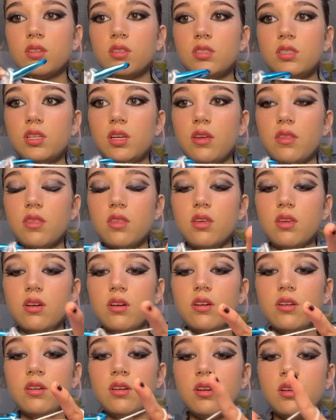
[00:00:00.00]
take the
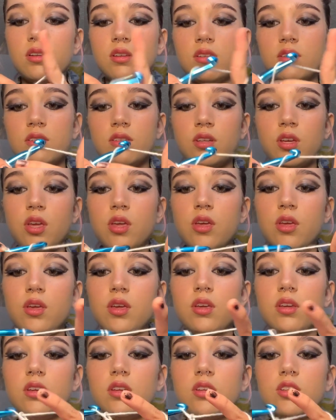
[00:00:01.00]
yarn,
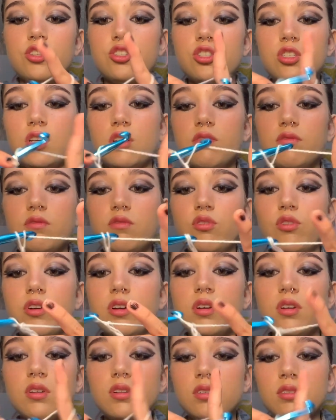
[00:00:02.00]
chain
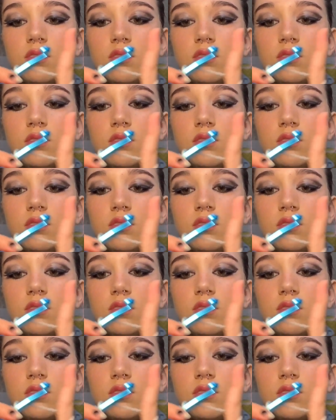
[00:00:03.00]
4,